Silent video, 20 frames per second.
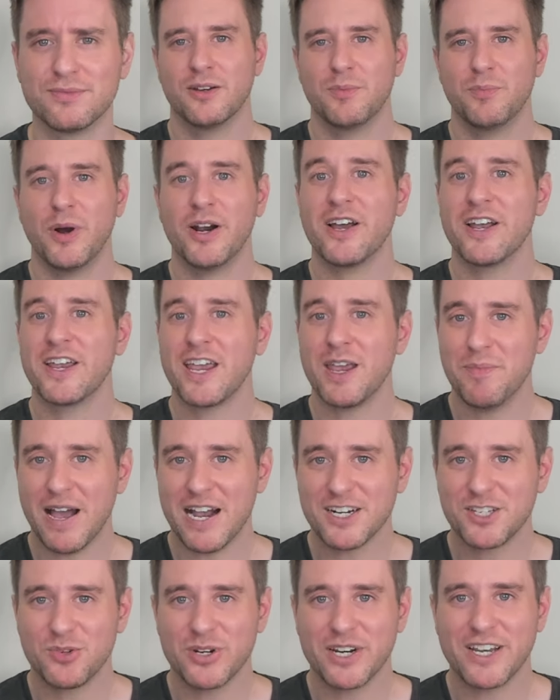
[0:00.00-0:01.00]
But I came
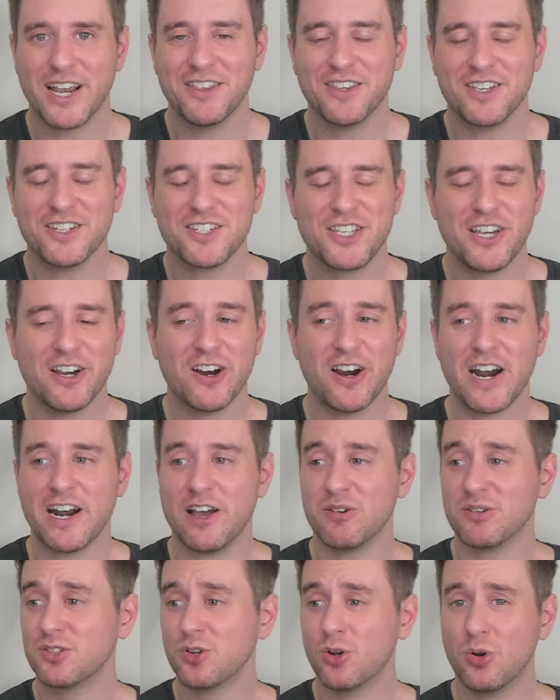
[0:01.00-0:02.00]
back to it again this year and I
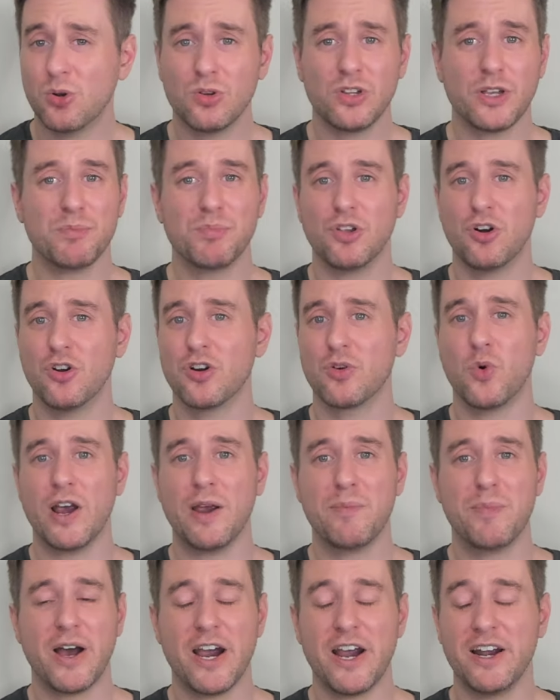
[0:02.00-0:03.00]
was totally blown away
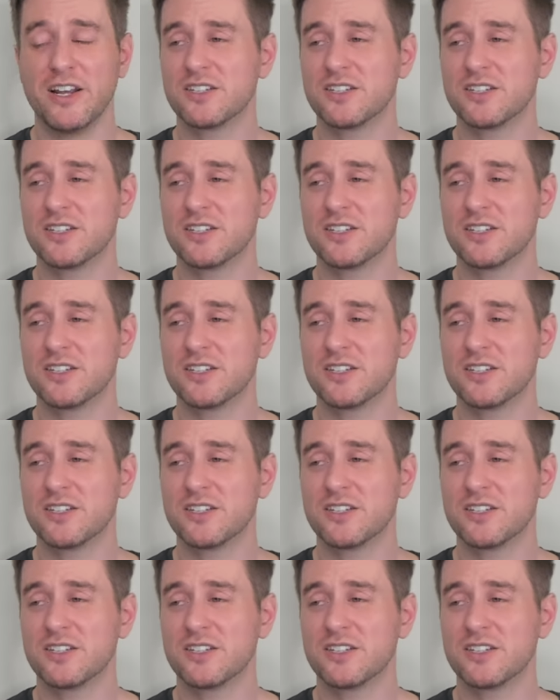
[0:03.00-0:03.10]
by it.